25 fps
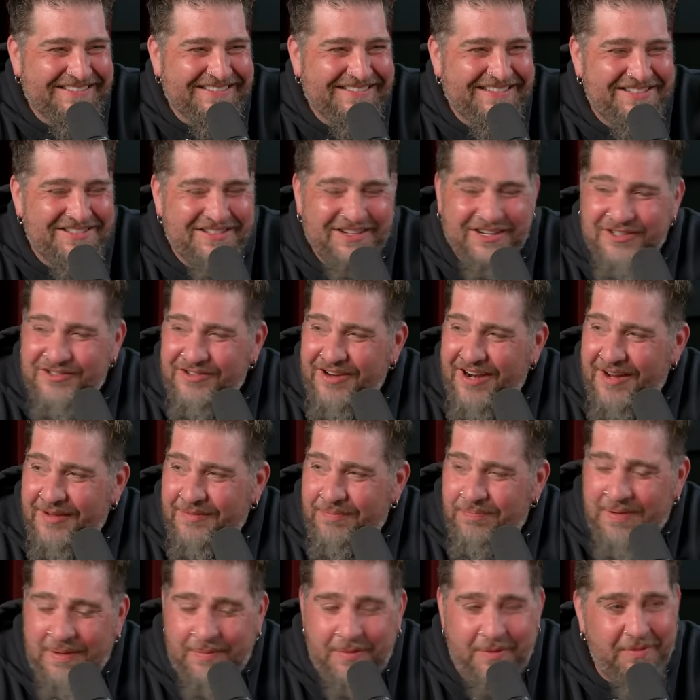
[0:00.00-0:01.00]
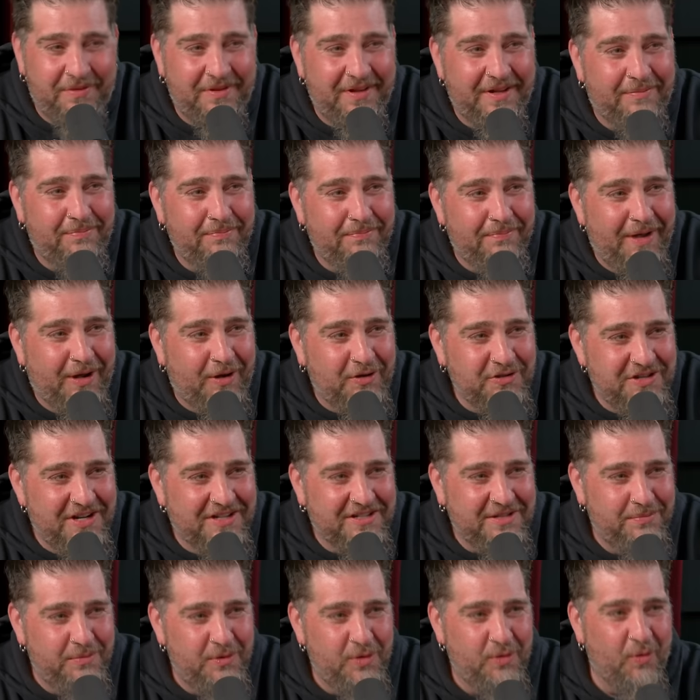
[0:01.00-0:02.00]
He's gonna try to beat me with like Michael
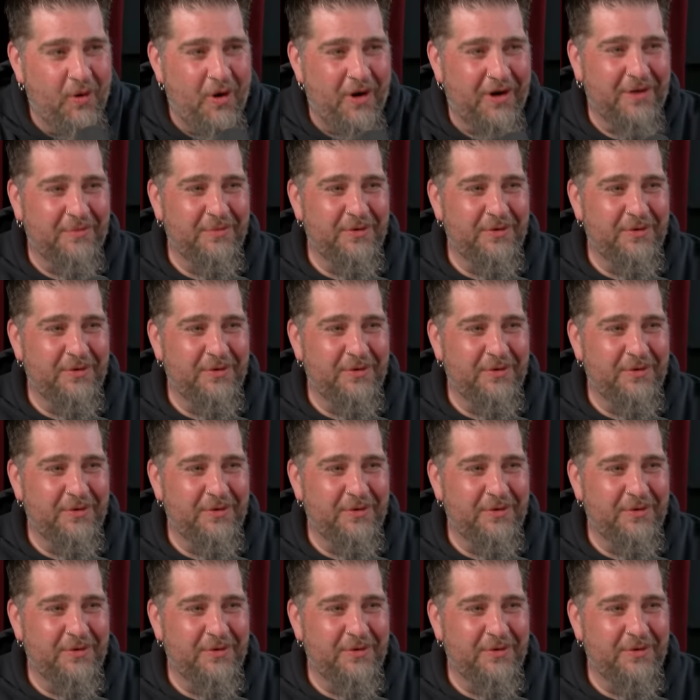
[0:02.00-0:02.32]
Jackson moonwalker